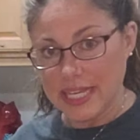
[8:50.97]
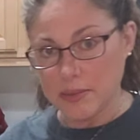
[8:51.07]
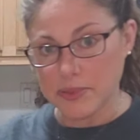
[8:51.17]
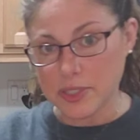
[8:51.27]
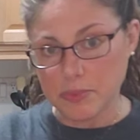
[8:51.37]

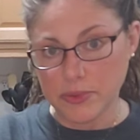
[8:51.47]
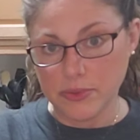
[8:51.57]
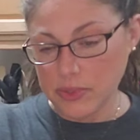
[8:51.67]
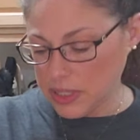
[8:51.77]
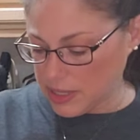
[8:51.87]

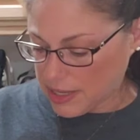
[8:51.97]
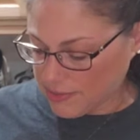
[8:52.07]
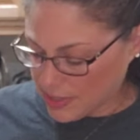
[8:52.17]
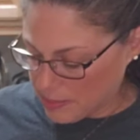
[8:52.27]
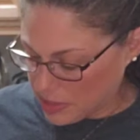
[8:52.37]
tablespoon
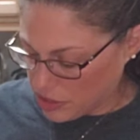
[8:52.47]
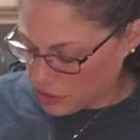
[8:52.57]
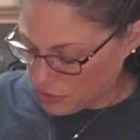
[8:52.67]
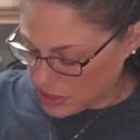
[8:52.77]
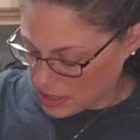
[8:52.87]
of lemon
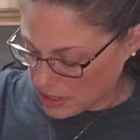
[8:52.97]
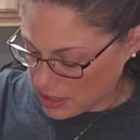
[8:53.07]
juice.